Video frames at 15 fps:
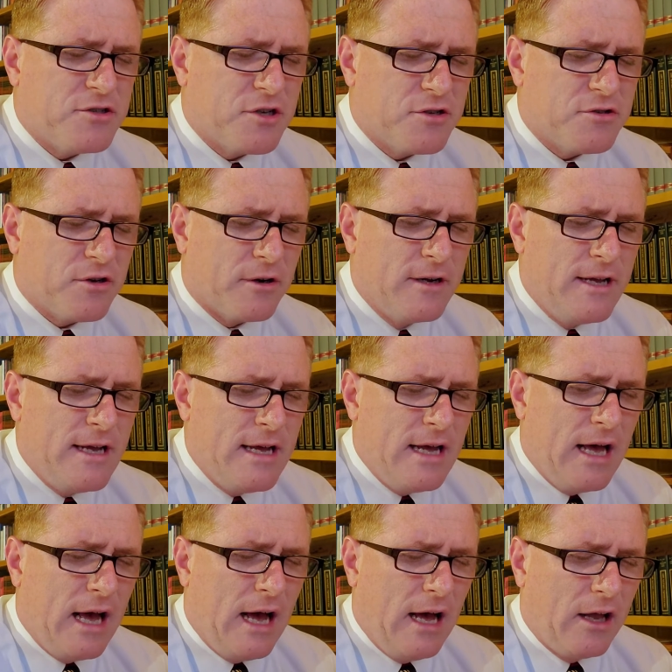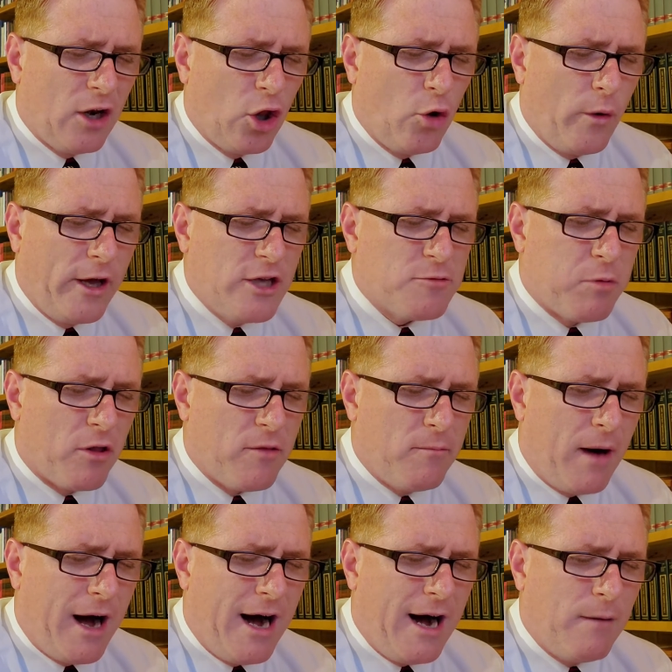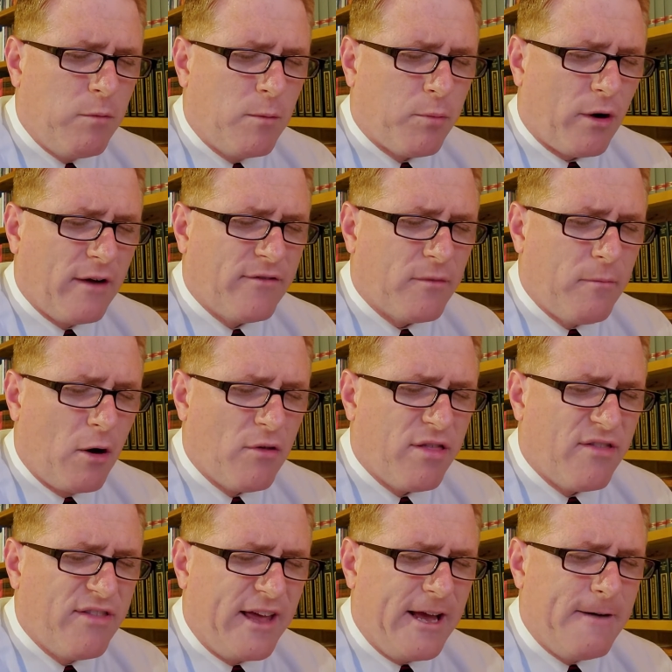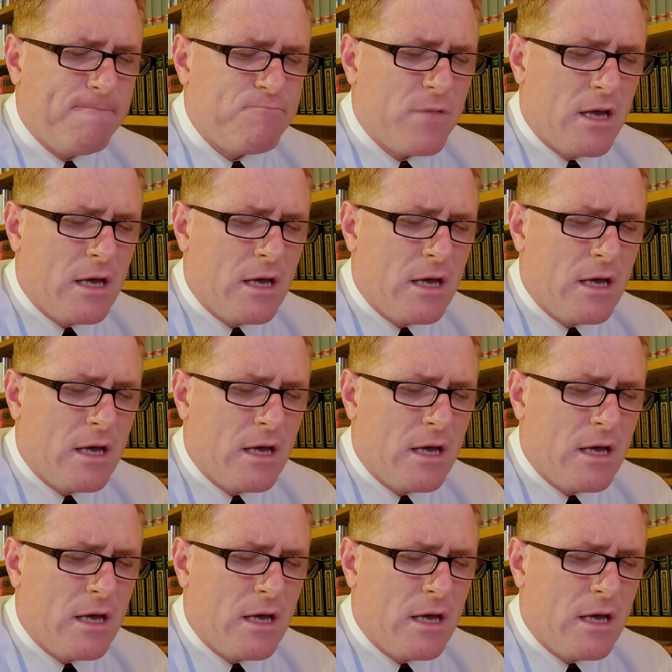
Sister uh, Louise, Brother Bob, we pray for both of them.